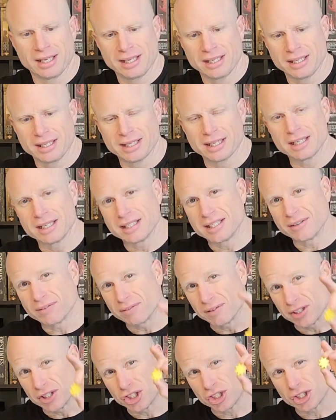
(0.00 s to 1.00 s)
You get a
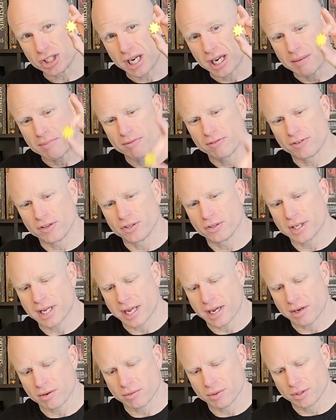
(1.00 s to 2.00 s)
different shape for your
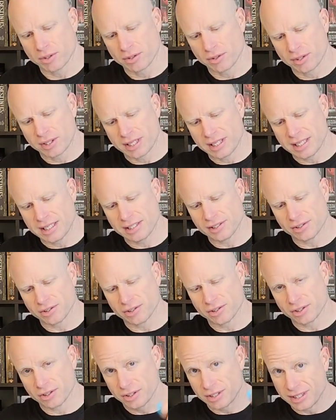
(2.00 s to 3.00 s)
counter. These
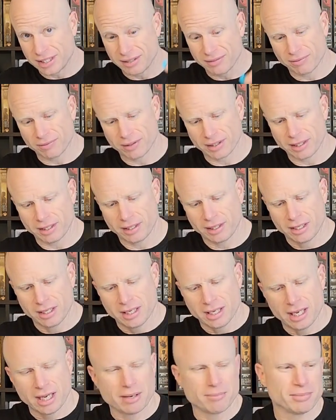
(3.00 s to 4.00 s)
are different.
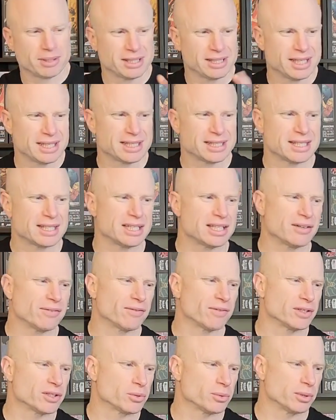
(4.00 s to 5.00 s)
But so that's the
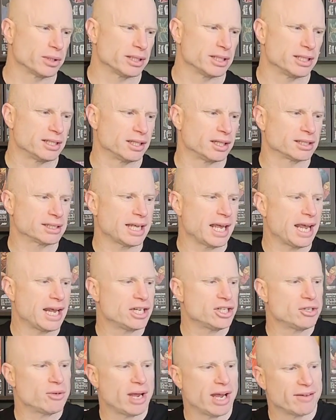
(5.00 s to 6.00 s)
difference really in the deluxe.
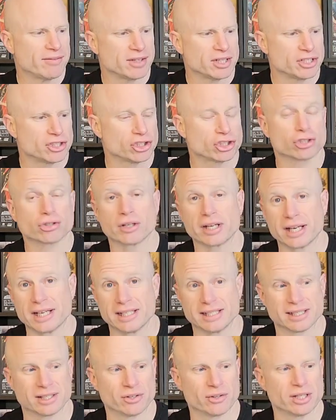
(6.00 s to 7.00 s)
And you have these
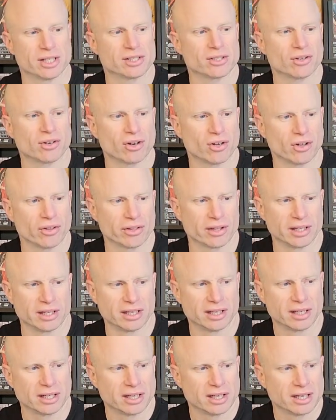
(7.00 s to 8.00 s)
trays. So these are all
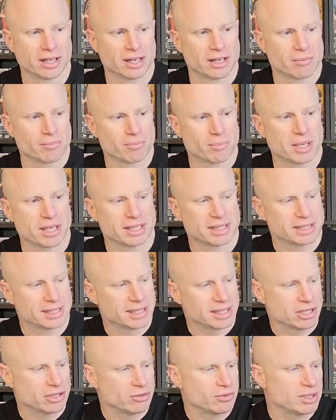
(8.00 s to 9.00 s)
the pieces
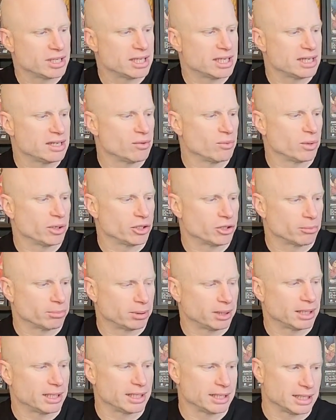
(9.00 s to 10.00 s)
that you need when you're
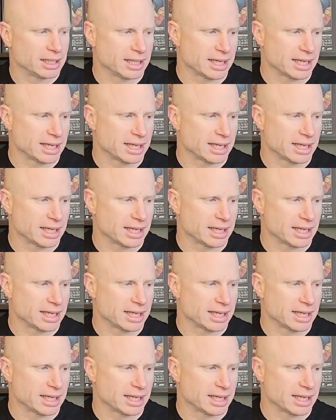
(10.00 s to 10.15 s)
playing the